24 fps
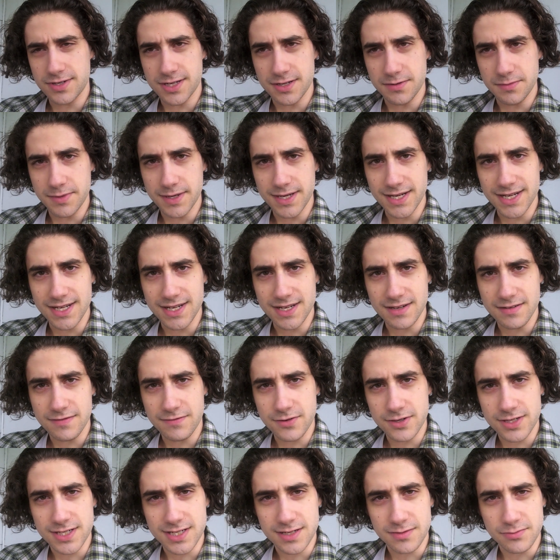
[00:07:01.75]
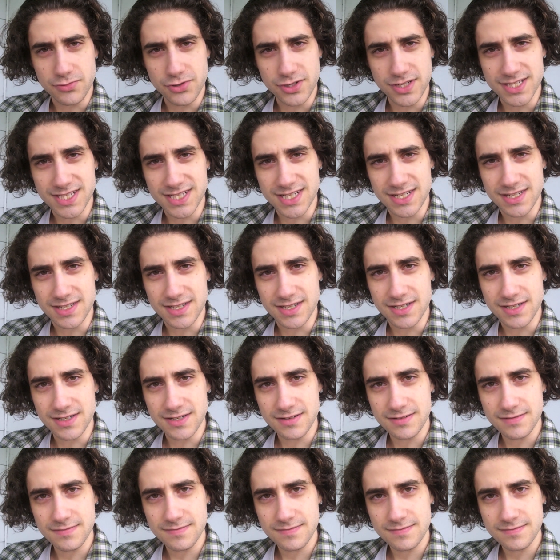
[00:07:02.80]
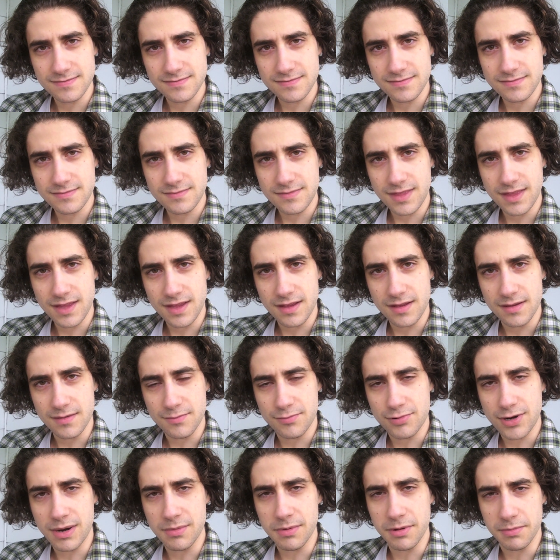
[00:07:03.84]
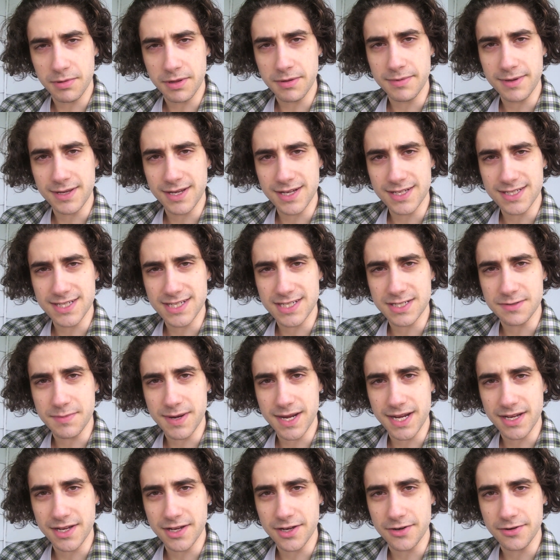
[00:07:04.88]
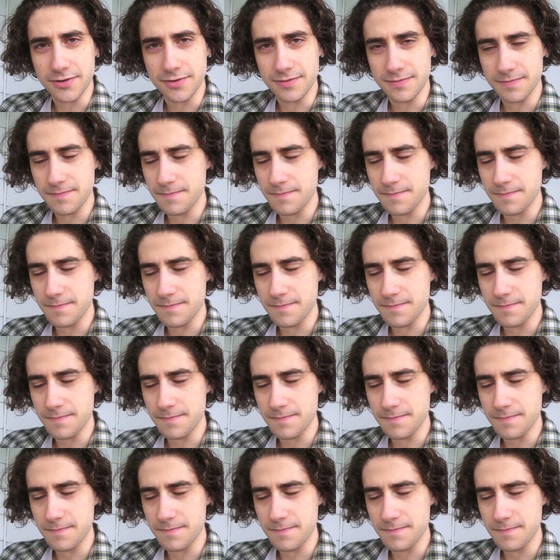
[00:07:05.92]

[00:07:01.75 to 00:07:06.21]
to me for some reason. Probably because it's mango.